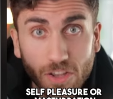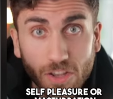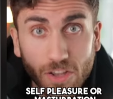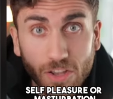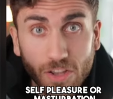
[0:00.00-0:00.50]

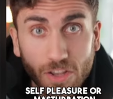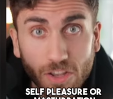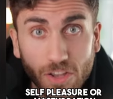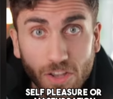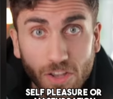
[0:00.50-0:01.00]

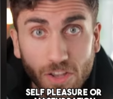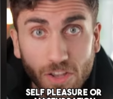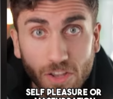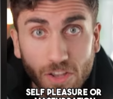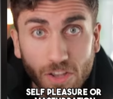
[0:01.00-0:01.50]

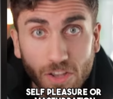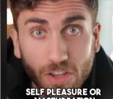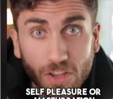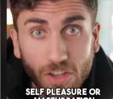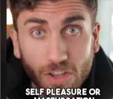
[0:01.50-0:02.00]

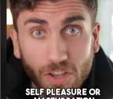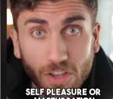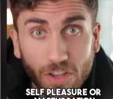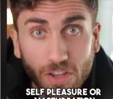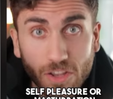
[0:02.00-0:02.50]

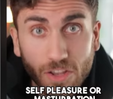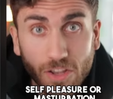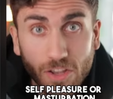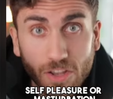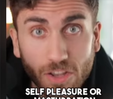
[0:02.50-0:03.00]

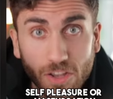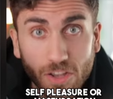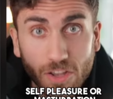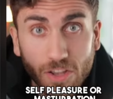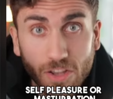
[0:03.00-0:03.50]

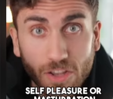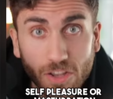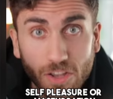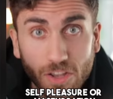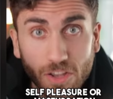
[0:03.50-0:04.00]

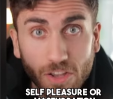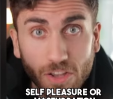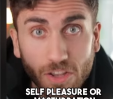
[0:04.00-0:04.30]
This person isn't speaking.